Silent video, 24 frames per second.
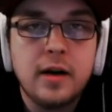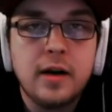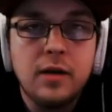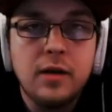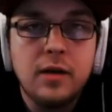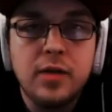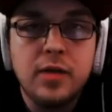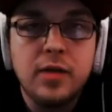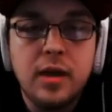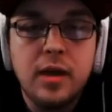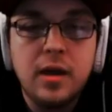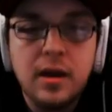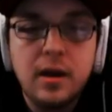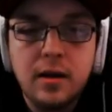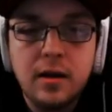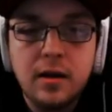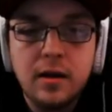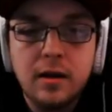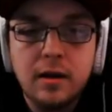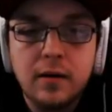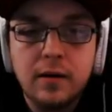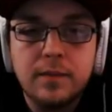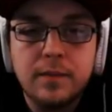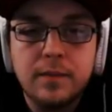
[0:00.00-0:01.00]
the
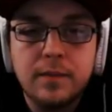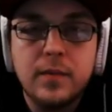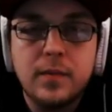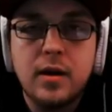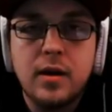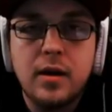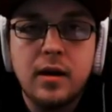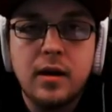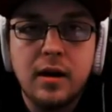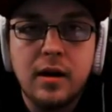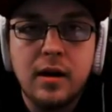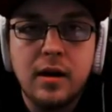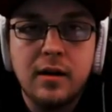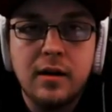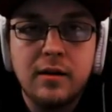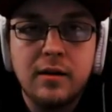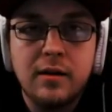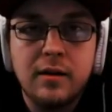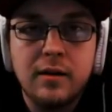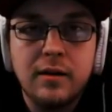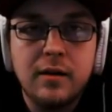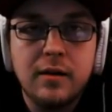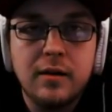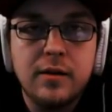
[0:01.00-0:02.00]
king,
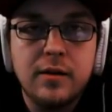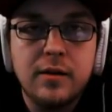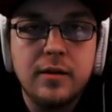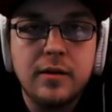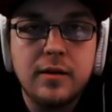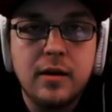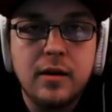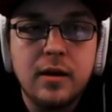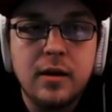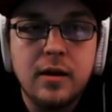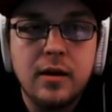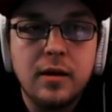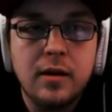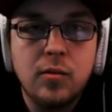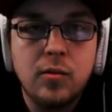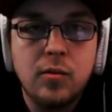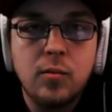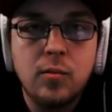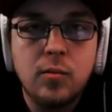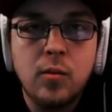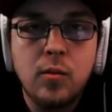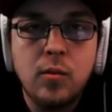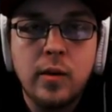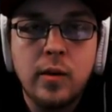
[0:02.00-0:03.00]
and
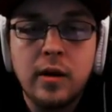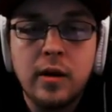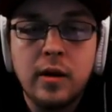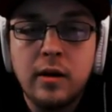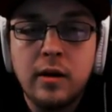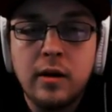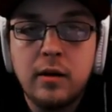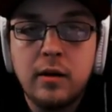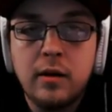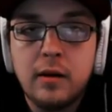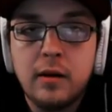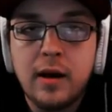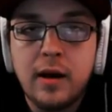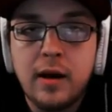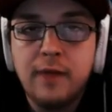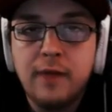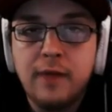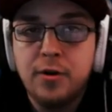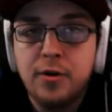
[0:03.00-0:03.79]
we have a new